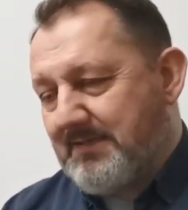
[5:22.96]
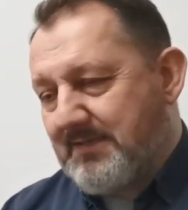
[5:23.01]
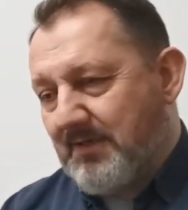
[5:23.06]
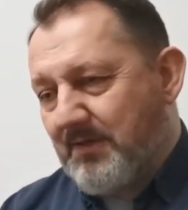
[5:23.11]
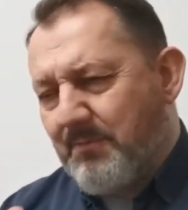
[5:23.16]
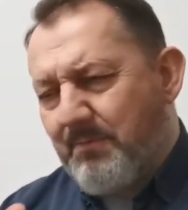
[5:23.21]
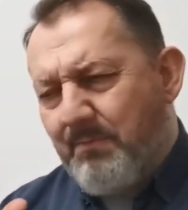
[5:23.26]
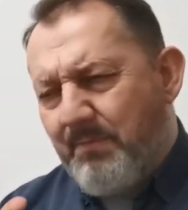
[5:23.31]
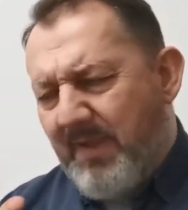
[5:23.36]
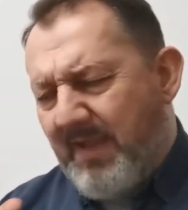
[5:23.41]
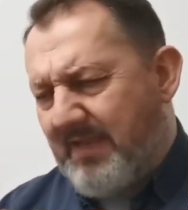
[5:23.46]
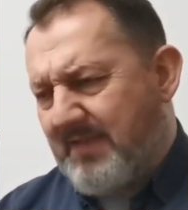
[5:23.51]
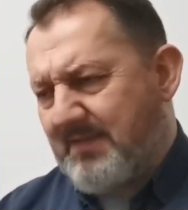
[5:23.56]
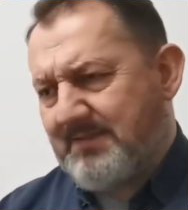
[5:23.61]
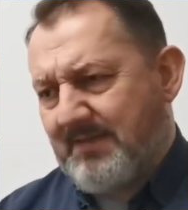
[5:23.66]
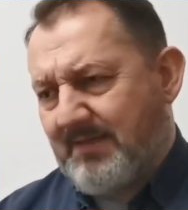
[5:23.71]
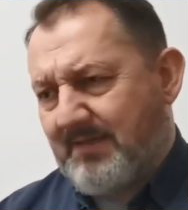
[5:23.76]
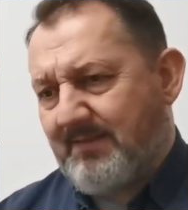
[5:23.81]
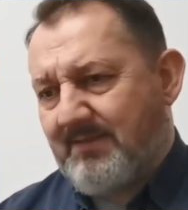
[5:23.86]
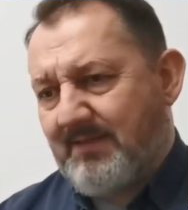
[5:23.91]
an
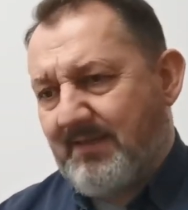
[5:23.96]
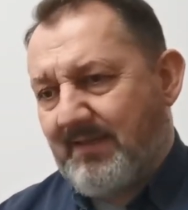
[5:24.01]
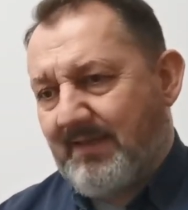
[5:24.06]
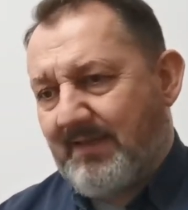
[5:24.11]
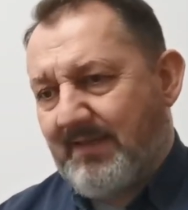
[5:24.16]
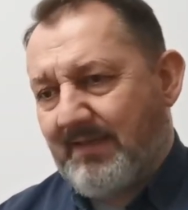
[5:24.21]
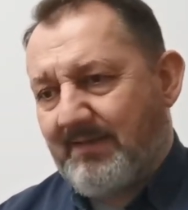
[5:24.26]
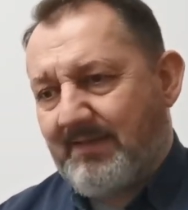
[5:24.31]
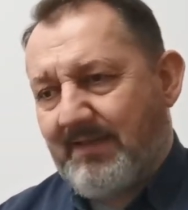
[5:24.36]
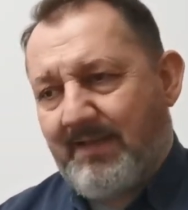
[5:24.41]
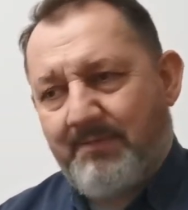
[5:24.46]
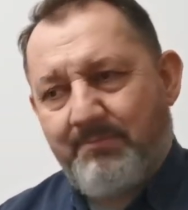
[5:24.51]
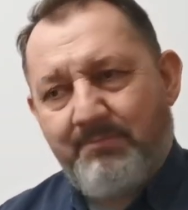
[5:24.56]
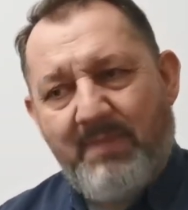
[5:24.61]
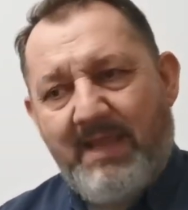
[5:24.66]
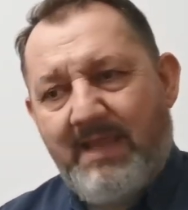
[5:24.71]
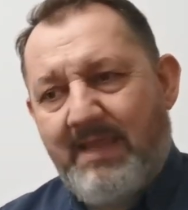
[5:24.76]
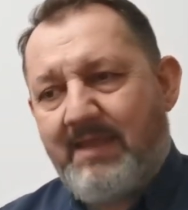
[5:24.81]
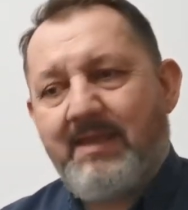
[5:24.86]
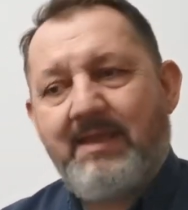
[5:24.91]
amazing thing, and
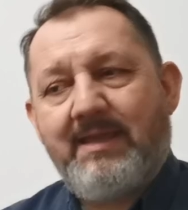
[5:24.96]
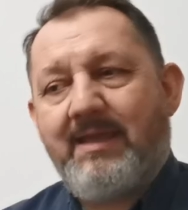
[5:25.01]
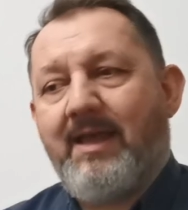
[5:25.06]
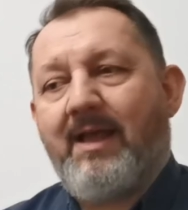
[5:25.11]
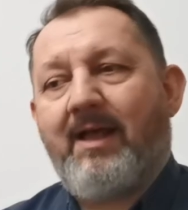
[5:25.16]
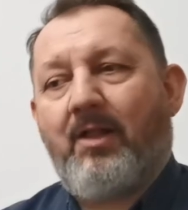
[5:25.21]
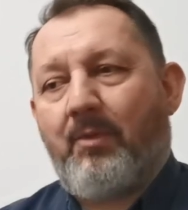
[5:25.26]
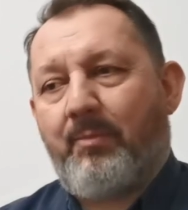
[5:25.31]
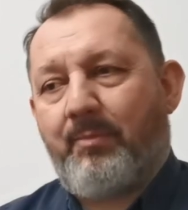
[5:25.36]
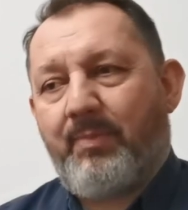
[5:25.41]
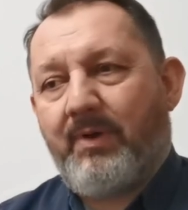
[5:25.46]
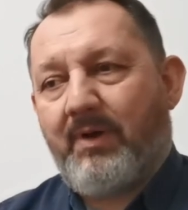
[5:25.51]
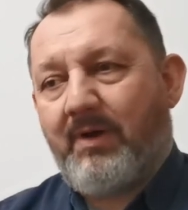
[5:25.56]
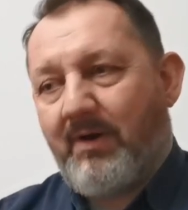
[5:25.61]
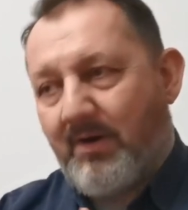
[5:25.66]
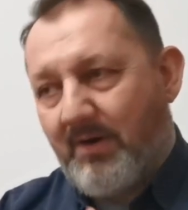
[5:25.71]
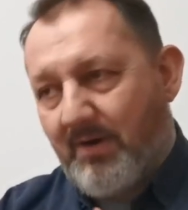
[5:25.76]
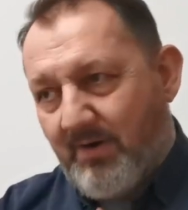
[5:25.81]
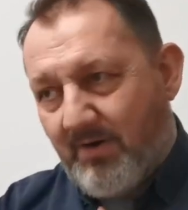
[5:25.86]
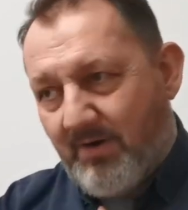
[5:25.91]
may He help
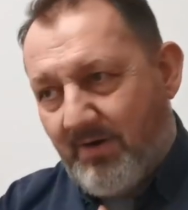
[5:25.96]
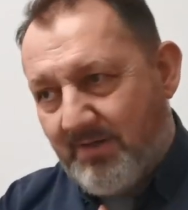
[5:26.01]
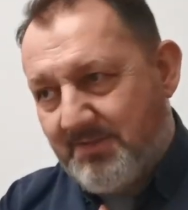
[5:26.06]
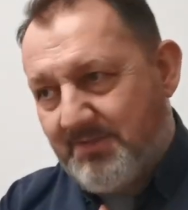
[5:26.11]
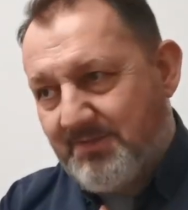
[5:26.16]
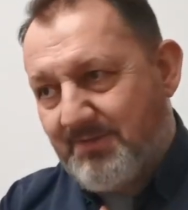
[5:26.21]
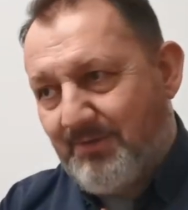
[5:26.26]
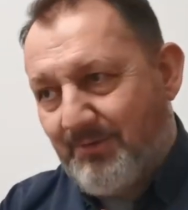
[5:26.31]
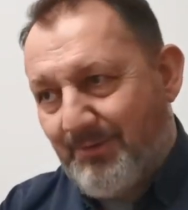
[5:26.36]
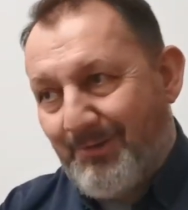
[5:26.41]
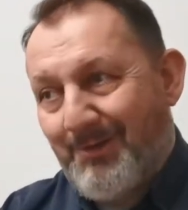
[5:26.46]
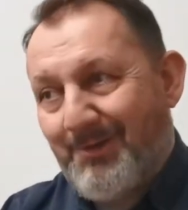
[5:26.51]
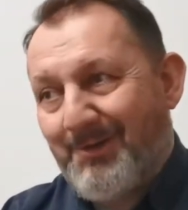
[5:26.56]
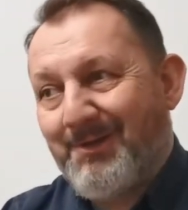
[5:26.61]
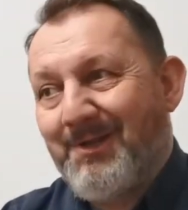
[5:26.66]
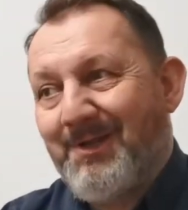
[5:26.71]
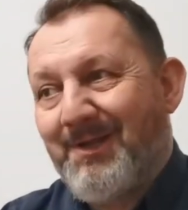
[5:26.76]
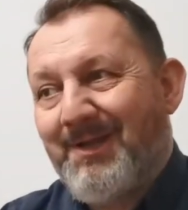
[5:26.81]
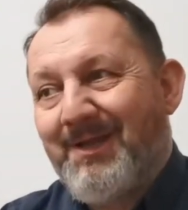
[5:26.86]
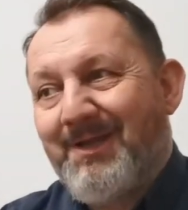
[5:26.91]
our hearts
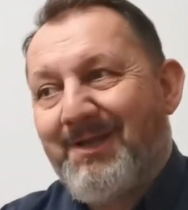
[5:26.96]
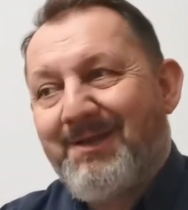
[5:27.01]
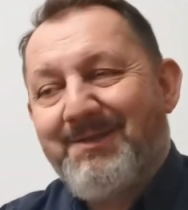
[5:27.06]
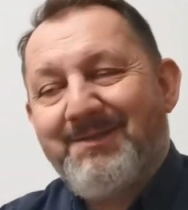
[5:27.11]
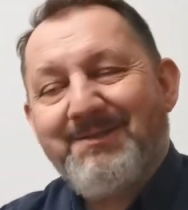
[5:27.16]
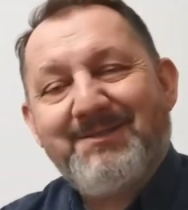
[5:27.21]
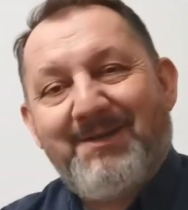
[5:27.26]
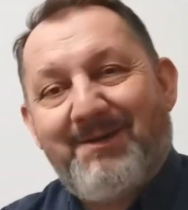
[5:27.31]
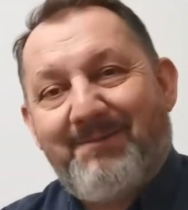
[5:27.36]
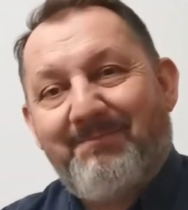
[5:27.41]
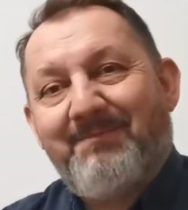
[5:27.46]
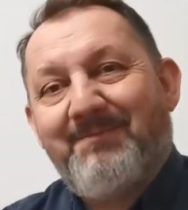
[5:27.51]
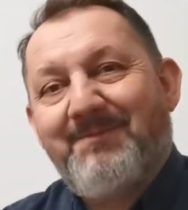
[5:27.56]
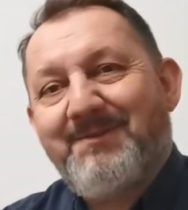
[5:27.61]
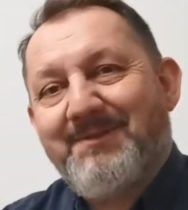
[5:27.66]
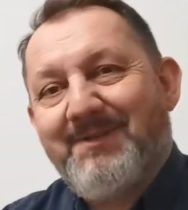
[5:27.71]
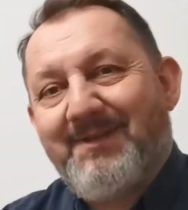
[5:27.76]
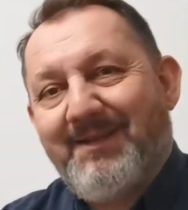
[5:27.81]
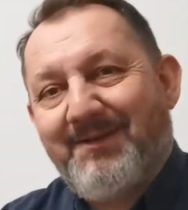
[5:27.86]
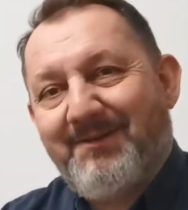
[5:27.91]
learn some
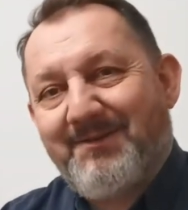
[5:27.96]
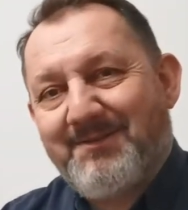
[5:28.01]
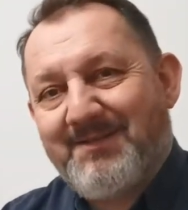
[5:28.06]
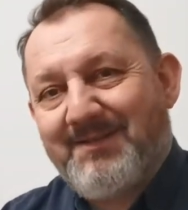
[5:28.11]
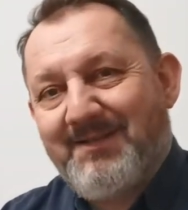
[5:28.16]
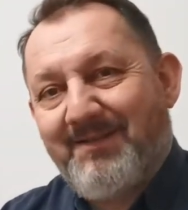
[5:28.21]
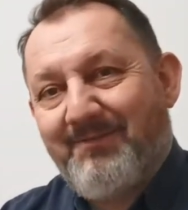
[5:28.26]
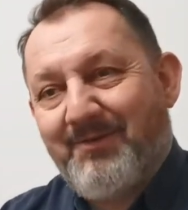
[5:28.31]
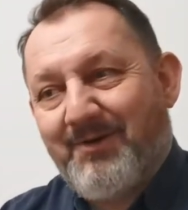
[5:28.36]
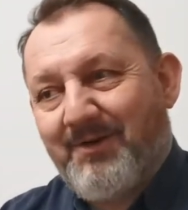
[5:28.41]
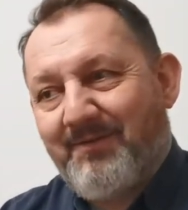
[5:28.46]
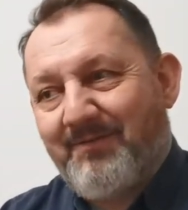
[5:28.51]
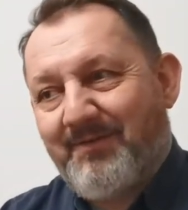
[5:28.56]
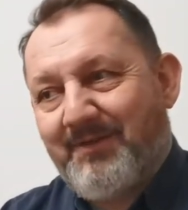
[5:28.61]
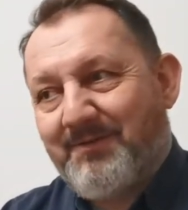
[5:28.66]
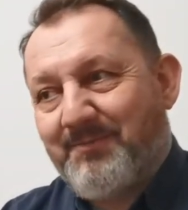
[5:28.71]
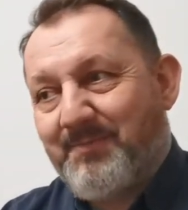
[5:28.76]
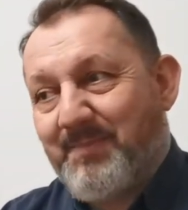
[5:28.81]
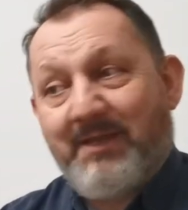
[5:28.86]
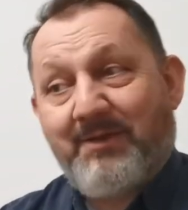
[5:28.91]
little sliver of
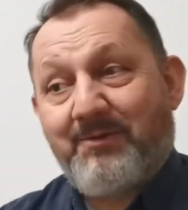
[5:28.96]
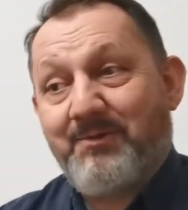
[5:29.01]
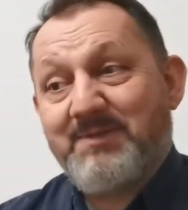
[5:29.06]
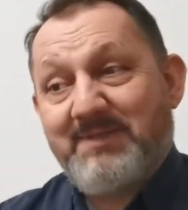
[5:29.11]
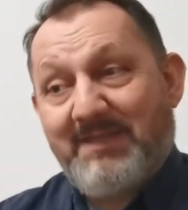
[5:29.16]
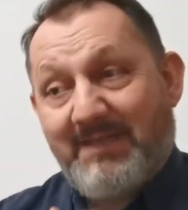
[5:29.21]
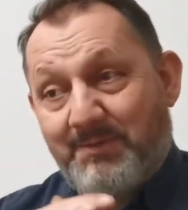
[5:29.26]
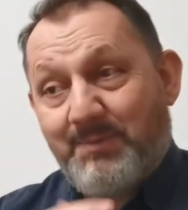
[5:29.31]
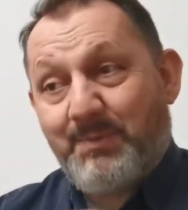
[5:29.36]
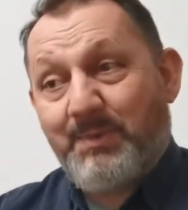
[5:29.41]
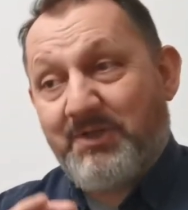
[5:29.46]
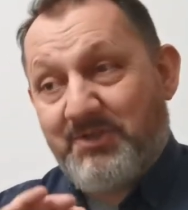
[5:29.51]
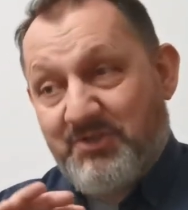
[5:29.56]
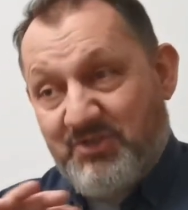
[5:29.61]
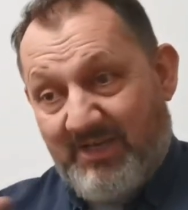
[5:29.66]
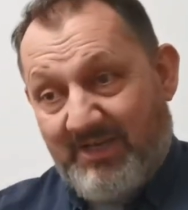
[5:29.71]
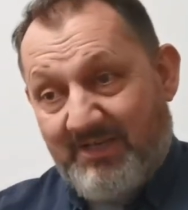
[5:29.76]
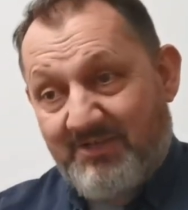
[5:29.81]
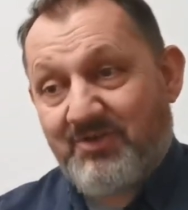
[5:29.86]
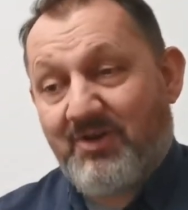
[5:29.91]
it, because it will
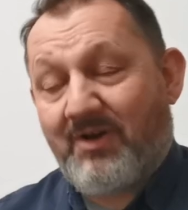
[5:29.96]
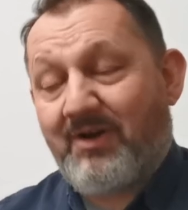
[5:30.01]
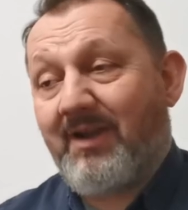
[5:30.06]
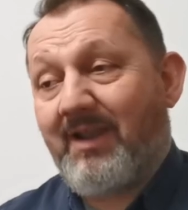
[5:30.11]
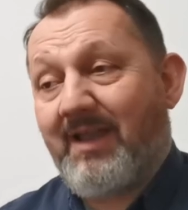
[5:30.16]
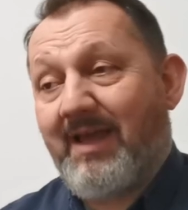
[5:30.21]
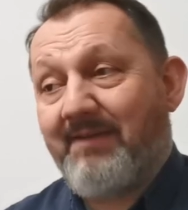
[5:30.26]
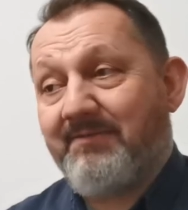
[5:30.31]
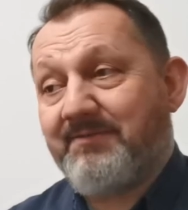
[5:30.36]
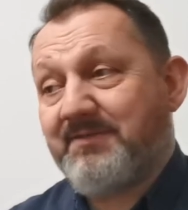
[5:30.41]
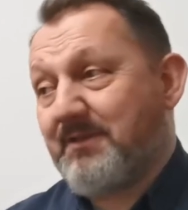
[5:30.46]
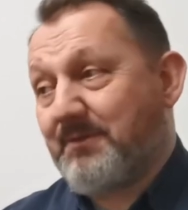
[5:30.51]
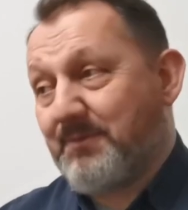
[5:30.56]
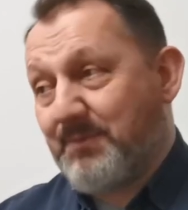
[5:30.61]
change our lives.